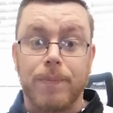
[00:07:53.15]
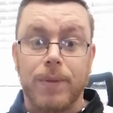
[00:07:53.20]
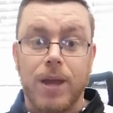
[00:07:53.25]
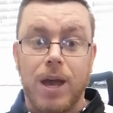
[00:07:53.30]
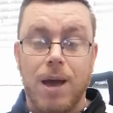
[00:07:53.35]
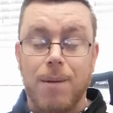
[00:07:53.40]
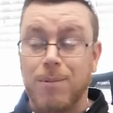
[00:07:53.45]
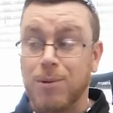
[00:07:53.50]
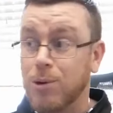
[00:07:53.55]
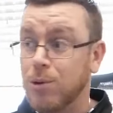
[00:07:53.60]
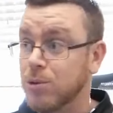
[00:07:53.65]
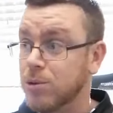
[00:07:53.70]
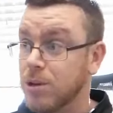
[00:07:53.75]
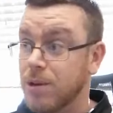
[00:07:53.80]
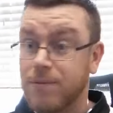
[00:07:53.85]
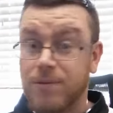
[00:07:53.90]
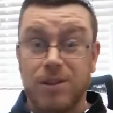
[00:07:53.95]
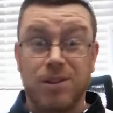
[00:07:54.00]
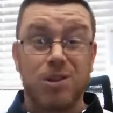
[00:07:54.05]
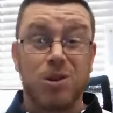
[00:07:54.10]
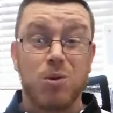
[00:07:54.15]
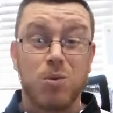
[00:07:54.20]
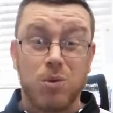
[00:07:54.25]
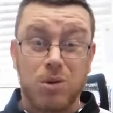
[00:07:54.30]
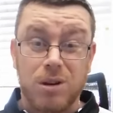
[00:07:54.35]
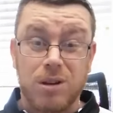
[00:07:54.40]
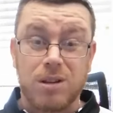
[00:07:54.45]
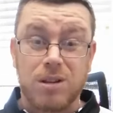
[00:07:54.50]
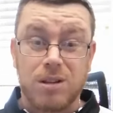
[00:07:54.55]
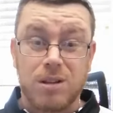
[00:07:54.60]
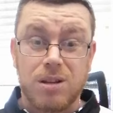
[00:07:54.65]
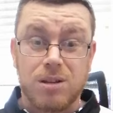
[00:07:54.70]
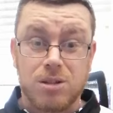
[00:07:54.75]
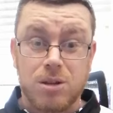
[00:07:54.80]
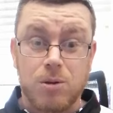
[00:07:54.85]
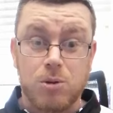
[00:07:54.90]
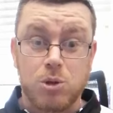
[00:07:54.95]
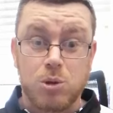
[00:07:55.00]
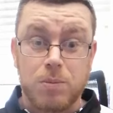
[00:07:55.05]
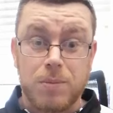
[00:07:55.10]
And also, if you do want a
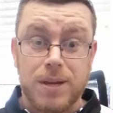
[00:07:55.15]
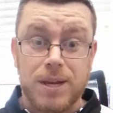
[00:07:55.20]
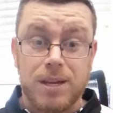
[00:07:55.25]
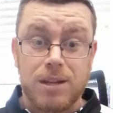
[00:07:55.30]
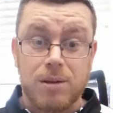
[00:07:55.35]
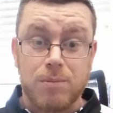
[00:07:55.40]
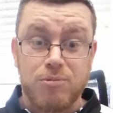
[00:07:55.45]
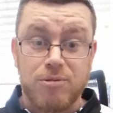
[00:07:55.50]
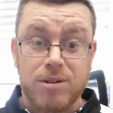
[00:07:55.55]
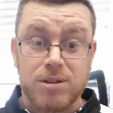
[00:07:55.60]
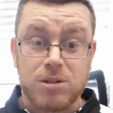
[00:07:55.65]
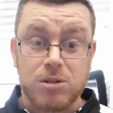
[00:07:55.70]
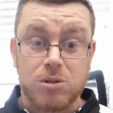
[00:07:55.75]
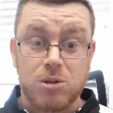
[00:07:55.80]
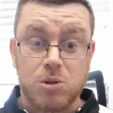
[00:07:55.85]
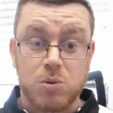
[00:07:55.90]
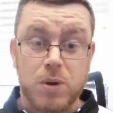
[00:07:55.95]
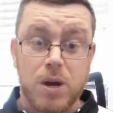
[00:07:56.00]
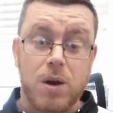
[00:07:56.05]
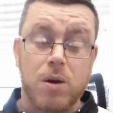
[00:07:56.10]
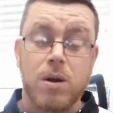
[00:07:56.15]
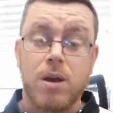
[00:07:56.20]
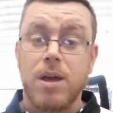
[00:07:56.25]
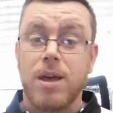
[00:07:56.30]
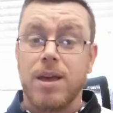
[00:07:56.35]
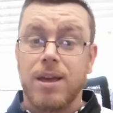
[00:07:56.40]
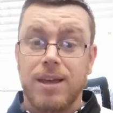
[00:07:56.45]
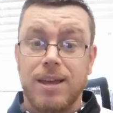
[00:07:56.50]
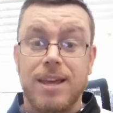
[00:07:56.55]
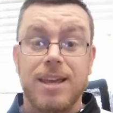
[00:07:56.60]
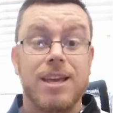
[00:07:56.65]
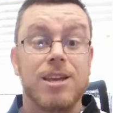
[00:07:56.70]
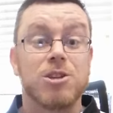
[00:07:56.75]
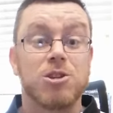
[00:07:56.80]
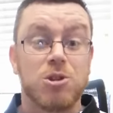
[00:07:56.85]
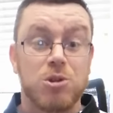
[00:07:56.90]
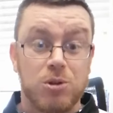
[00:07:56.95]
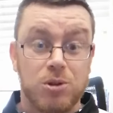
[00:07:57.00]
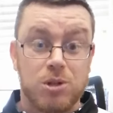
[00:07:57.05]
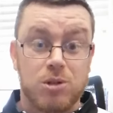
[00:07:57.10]
social media presence as well, it is
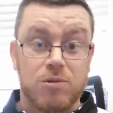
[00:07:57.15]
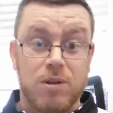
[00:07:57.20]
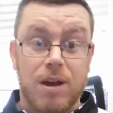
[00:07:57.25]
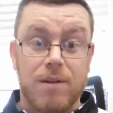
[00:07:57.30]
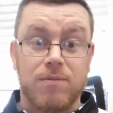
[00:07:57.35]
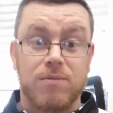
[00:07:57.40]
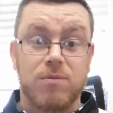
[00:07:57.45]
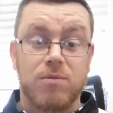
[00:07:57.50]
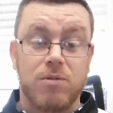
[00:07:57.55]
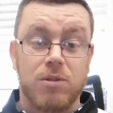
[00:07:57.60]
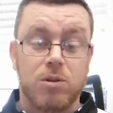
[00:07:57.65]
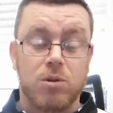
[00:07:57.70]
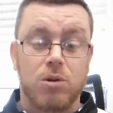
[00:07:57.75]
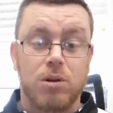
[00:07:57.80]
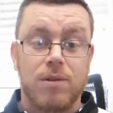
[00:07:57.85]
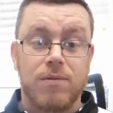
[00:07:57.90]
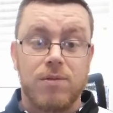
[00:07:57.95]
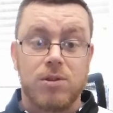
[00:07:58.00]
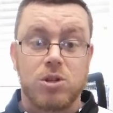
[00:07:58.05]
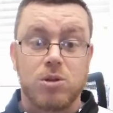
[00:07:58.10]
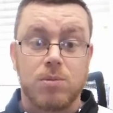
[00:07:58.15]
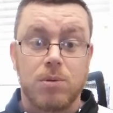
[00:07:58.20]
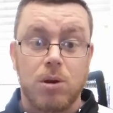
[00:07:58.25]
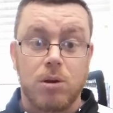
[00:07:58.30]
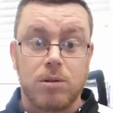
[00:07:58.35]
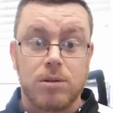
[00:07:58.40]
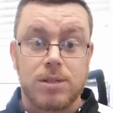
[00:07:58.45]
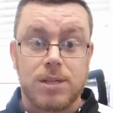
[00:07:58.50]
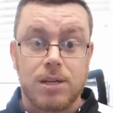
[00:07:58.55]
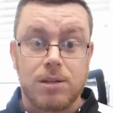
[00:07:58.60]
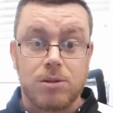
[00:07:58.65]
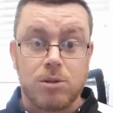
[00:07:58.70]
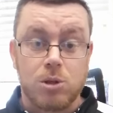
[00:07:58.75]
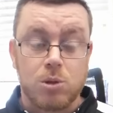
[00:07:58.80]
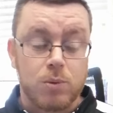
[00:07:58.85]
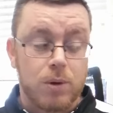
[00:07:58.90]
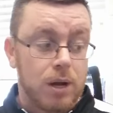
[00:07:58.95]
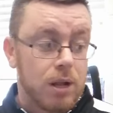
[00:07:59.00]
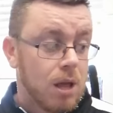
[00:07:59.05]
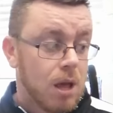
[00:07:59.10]
good to have recorded for some content as
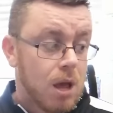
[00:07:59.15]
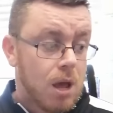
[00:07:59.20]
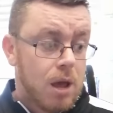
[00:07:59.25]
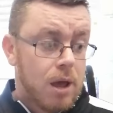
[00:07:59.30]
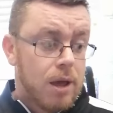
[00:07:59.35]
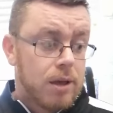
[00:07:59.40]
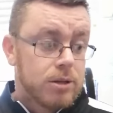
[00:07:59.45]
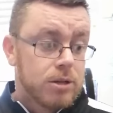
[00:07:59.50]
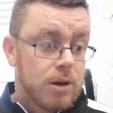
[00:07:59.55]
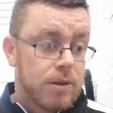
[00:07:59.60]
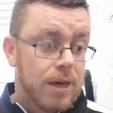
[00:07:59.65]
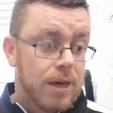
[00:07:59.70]
well. So